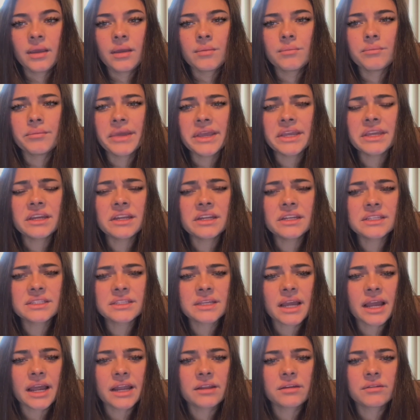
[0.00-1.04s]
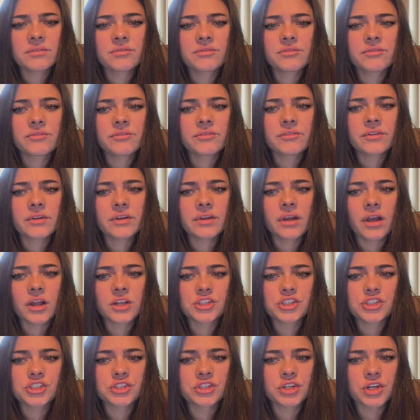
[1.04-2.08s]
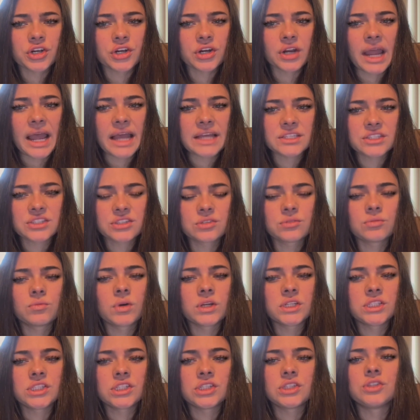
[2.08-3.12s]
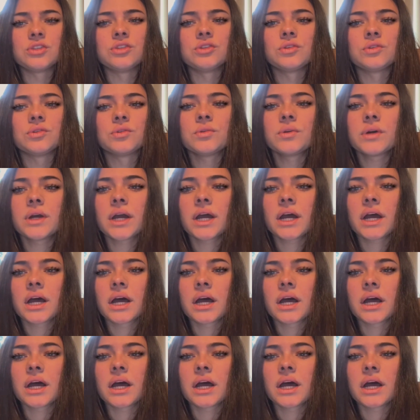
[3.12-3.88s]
Megan is kind of unsure as to what to do.